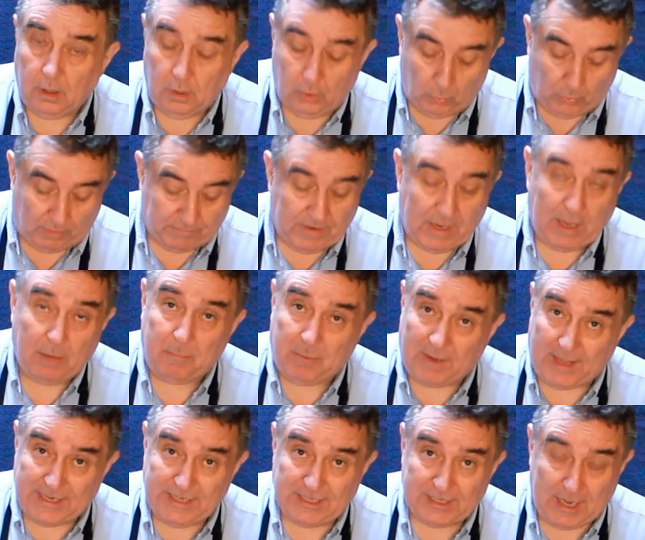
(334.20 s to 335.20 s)
We've now
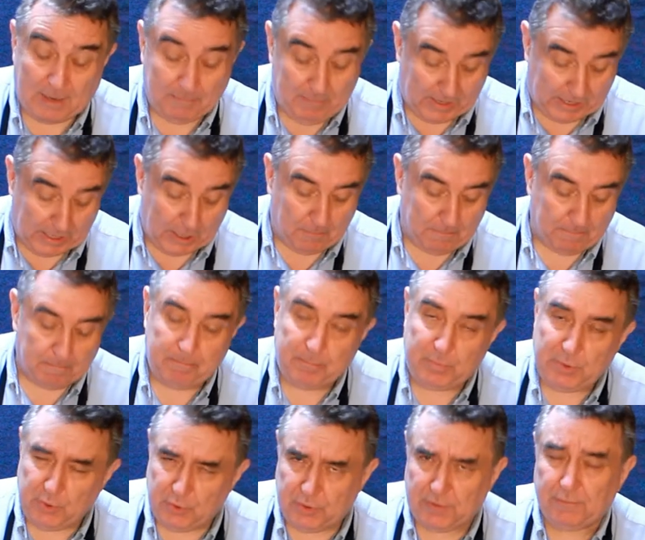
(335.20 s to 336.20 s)
plated up our
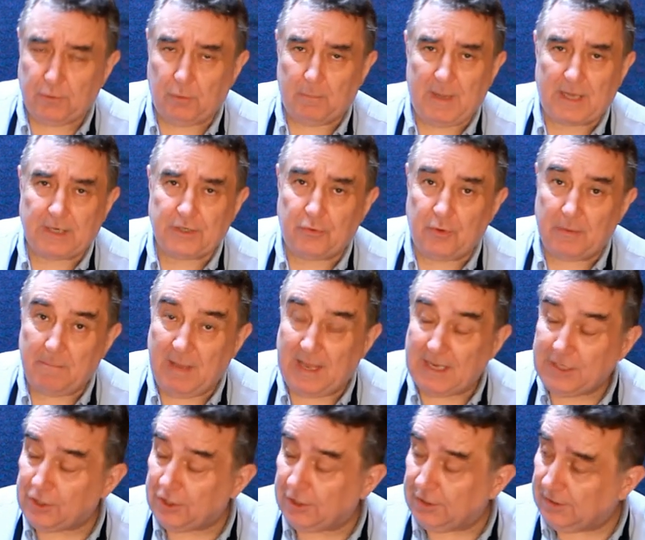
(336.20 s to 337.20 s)
beautiful buttery
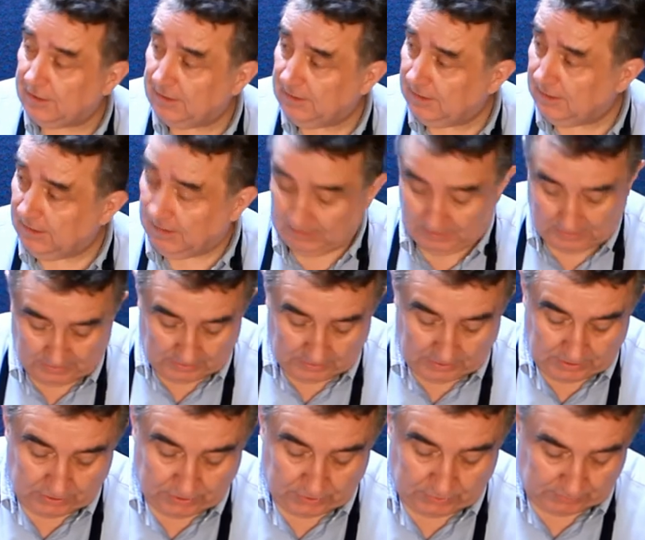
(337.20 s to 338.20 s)
mash.
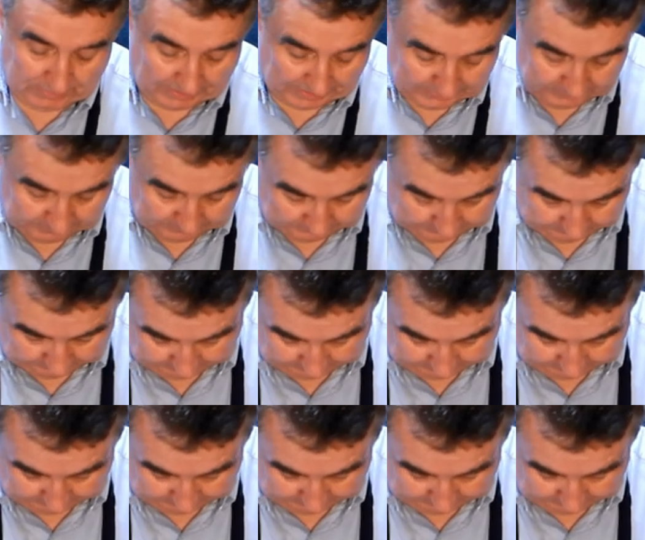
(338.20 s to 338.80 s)
To that,